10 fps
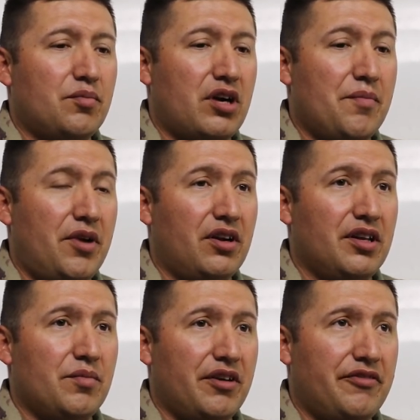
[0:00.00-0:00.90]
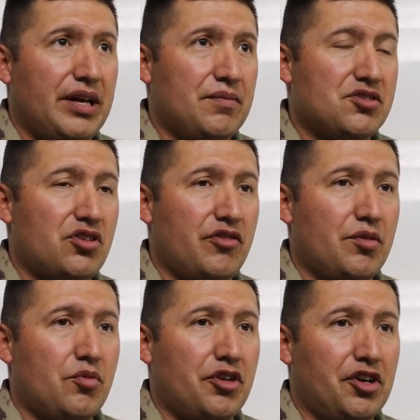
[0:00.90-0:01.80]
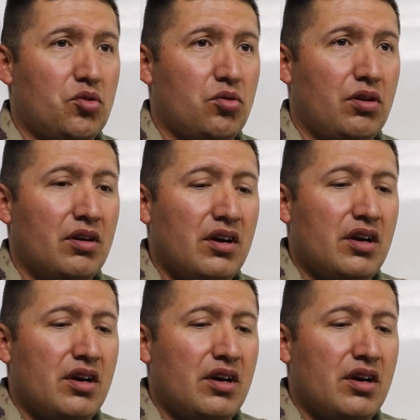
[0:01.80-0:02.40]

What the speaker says: Primarily, my family served in the Marine Corps,